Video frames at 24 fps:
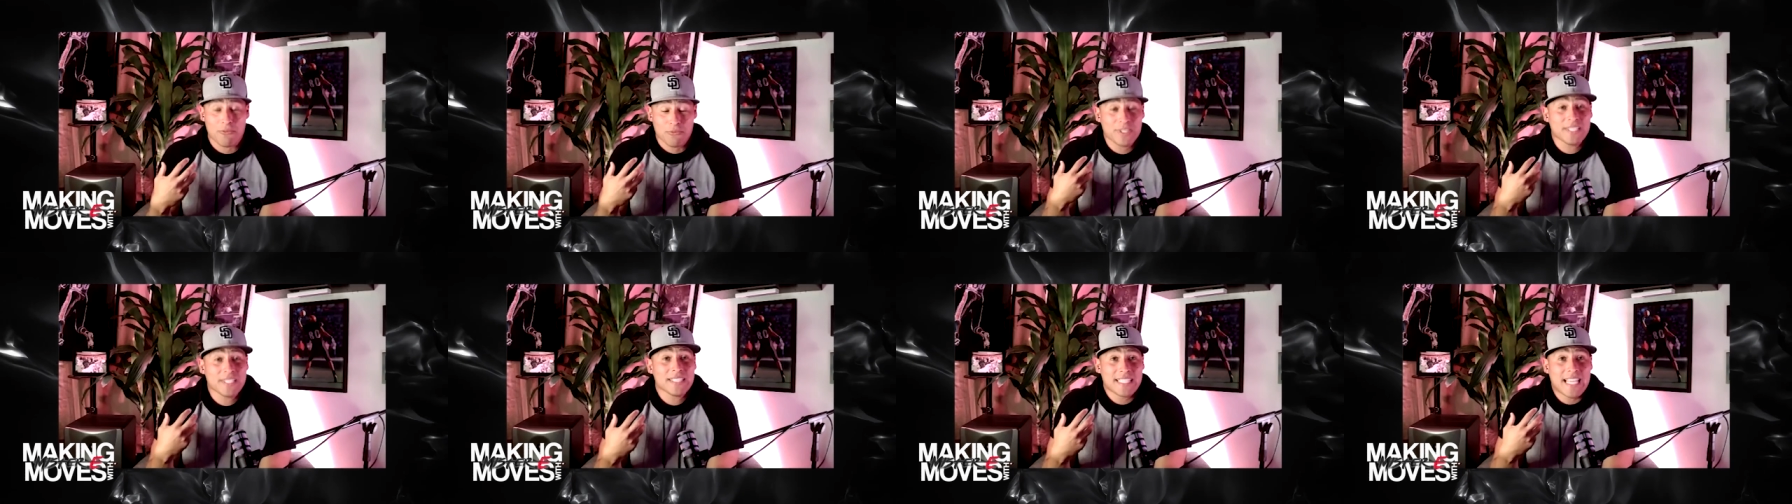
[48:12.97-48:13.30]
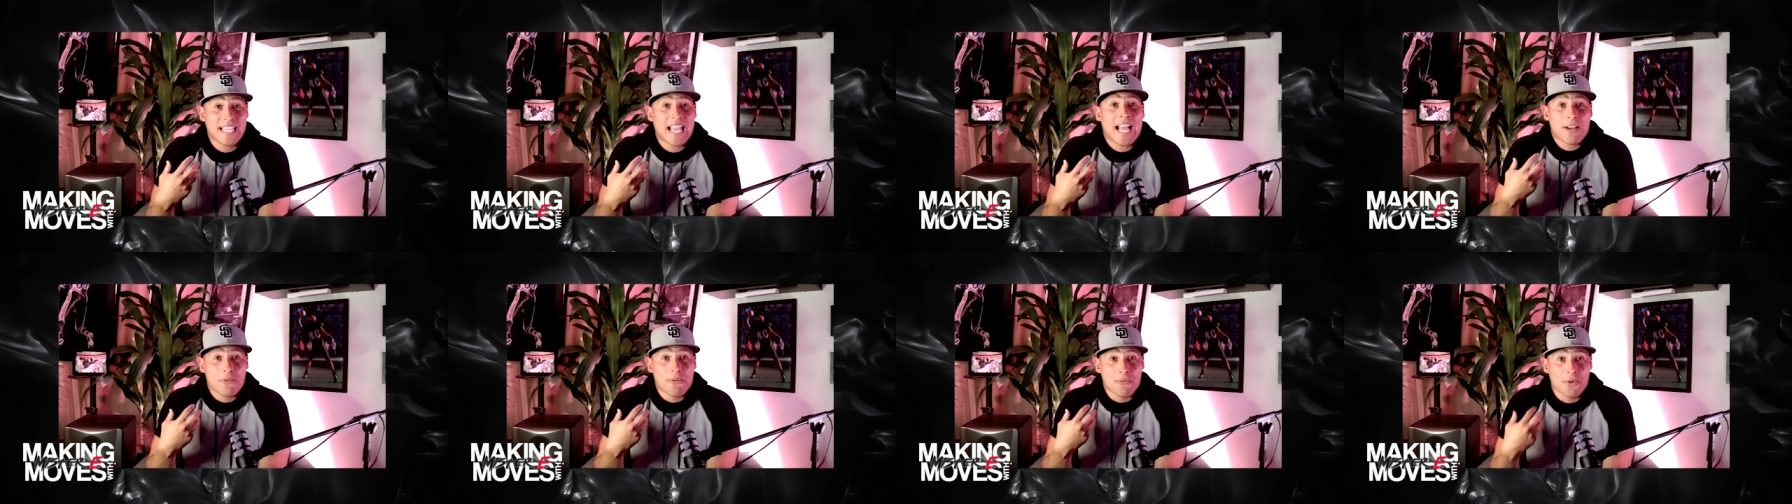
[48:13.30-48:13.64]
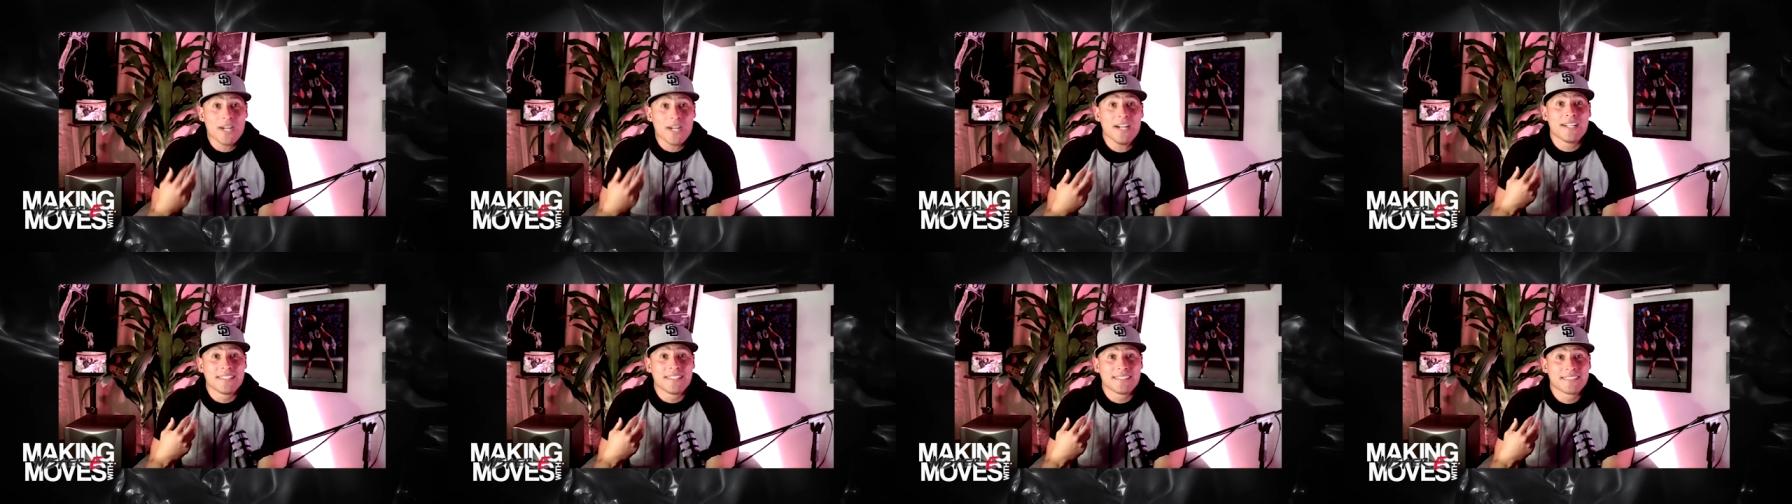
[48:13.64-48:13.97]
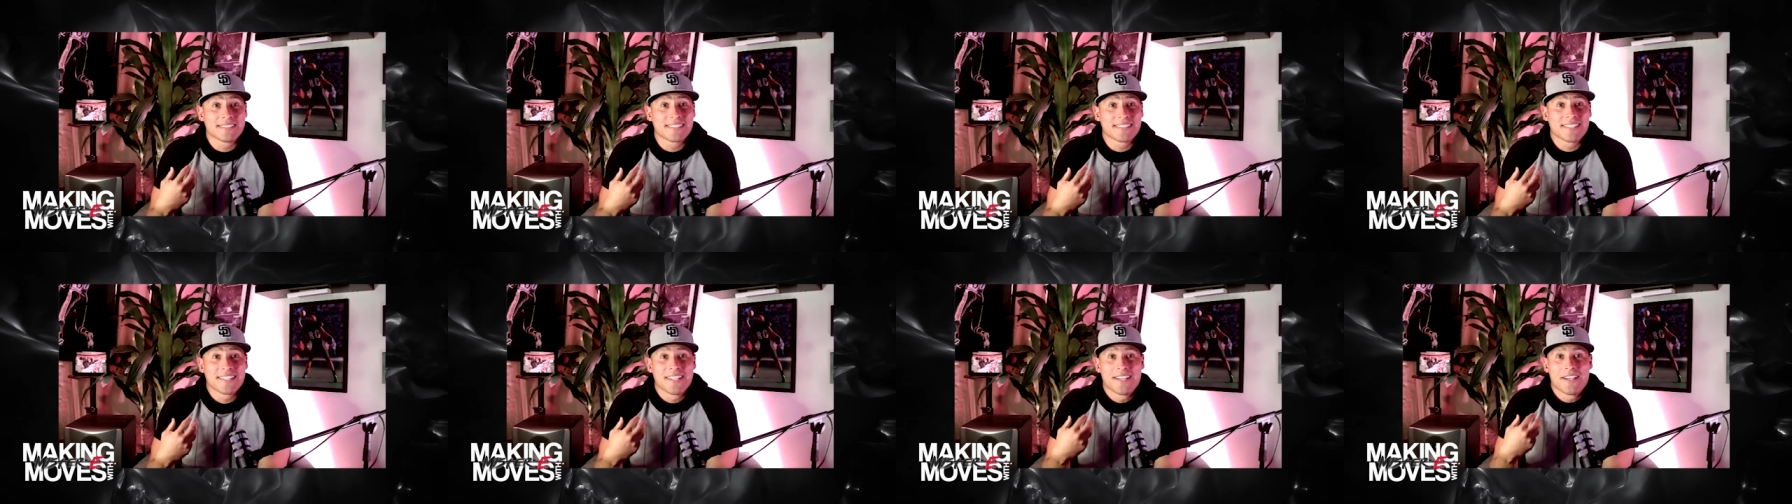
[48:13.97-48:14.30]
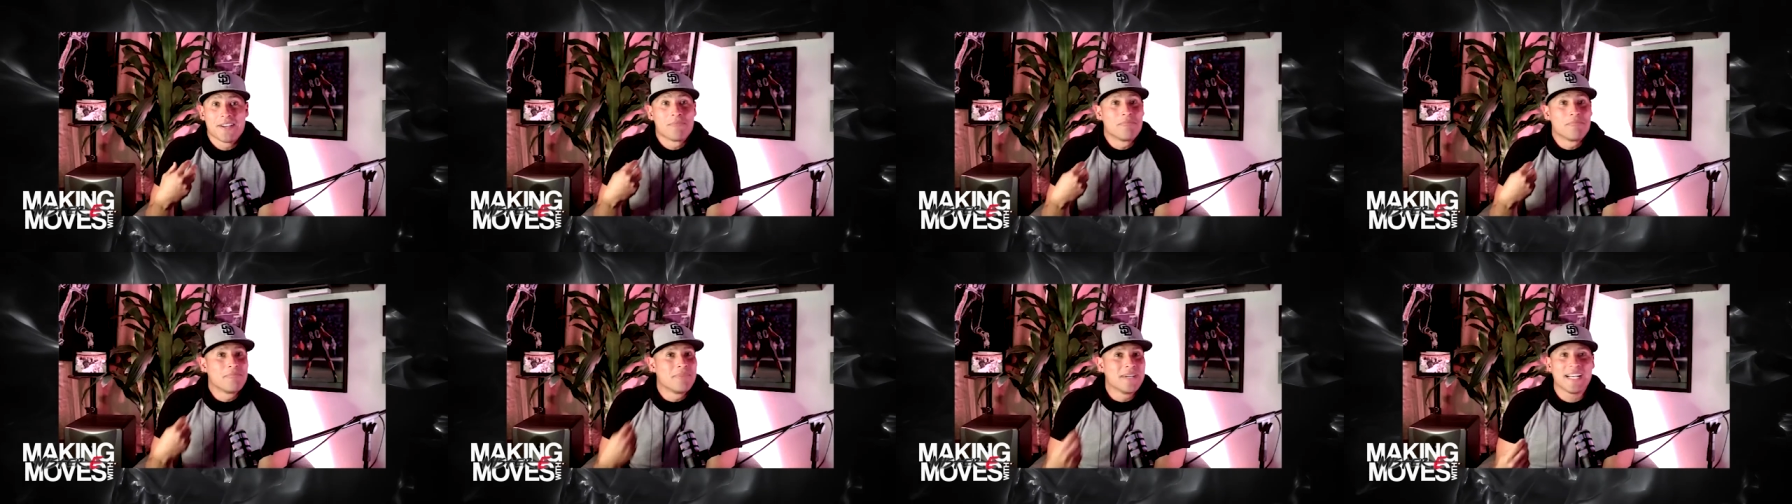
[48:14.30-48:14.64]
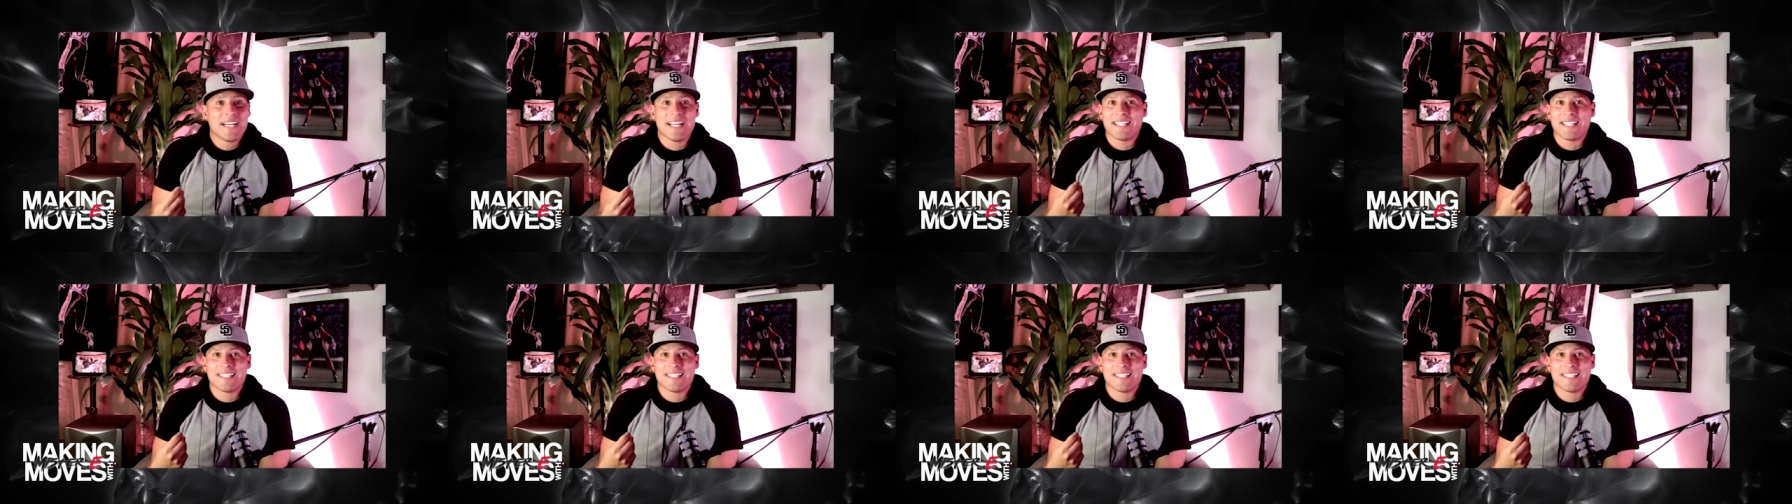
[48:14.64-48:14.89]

really I was, but